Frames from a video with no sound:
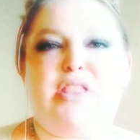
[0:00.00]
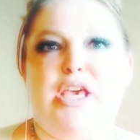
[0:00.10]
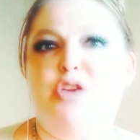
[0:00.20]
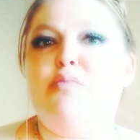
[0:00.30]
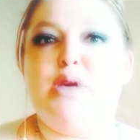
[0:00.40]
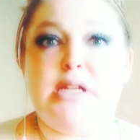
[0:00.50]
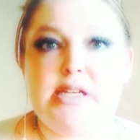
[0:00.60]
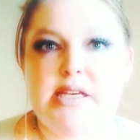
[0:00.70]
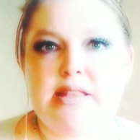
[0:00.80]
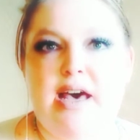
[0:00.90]

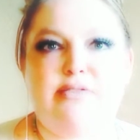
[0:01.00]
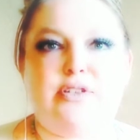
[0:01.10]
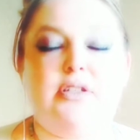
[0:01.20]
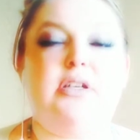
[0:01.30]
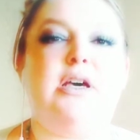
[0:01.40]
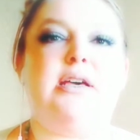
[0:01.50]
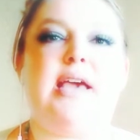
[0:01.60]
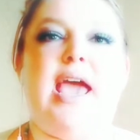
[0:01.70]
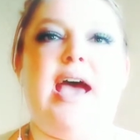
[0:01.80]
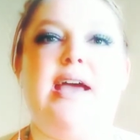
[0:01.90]
humidity level
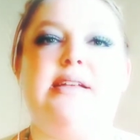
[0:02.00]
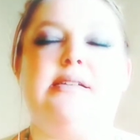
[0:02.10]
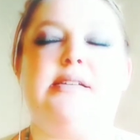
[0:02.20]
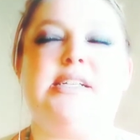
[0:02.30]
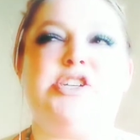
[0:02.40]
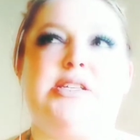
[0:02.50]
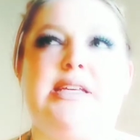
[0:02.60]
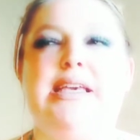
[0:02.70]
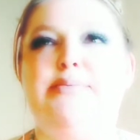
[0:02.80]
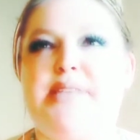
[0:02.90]
and
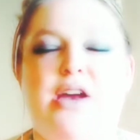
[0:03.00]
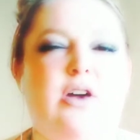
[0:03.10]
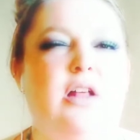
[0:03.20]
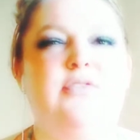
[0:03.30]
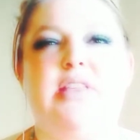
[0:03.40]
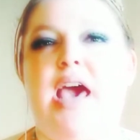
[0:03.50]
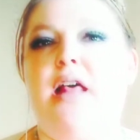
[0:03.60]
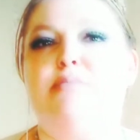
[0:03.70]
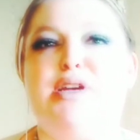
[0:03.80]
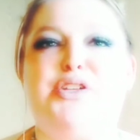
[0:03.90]
just keeps out all of the
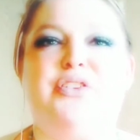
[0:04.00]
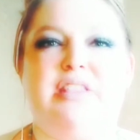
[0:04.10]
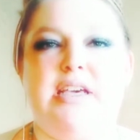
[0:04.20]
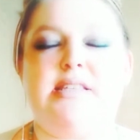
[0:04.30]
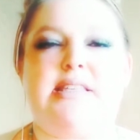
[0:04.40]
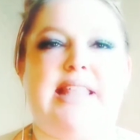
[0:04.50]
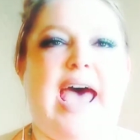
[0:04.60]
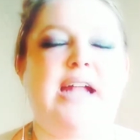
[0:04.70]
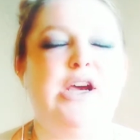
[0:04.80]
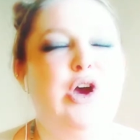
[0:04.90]
elemental things
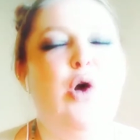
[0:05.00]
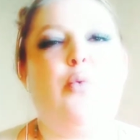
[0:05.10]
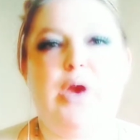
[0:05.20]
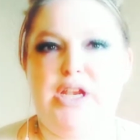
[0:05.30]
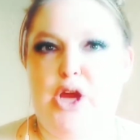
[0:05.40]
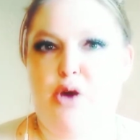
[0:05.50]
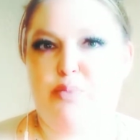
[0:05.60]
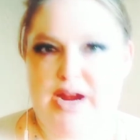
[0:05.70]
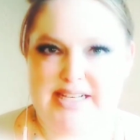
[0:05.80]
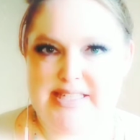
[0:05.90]
that we know
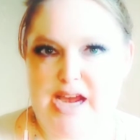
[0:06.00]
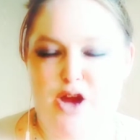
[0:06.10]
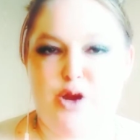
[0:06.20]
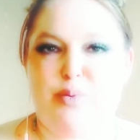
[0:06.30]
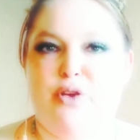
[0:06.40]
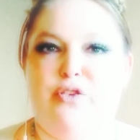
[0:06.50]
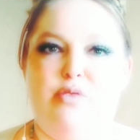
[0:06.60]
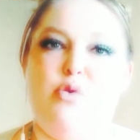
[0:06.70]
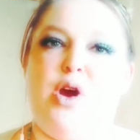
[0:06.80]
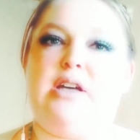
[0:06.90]
breaks down
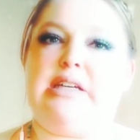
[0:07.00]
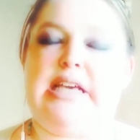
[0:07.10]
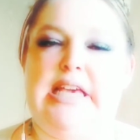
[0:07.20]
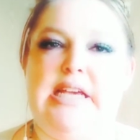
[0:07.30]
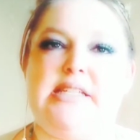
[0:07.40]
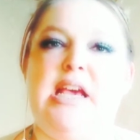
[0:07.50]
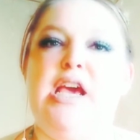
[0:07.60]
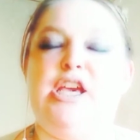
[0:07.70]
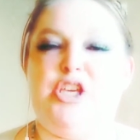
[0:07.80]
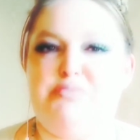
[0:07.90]
perfume oil: heat,
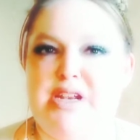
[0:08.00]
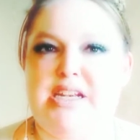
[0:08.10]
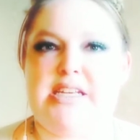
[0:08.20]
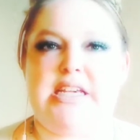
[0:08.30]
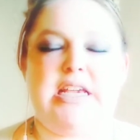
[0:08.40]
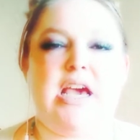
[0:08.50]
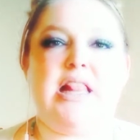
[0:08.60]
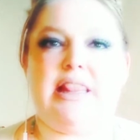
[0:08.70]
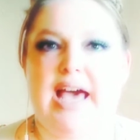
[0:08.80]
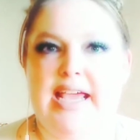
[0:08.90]
humidity,
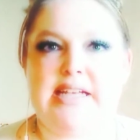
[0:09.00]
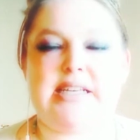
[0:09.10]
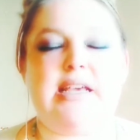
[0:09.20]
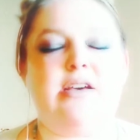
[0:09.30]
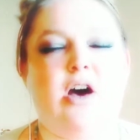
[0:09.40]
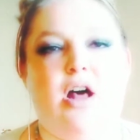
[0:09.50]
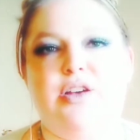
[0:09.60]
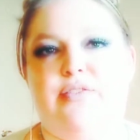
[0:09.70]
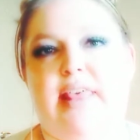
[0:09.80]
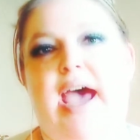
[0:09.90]
light,
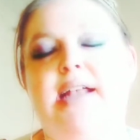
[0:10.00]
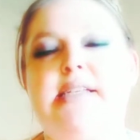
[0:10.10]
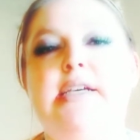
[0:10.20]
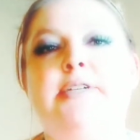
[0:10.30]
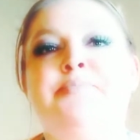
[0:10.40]
all of that.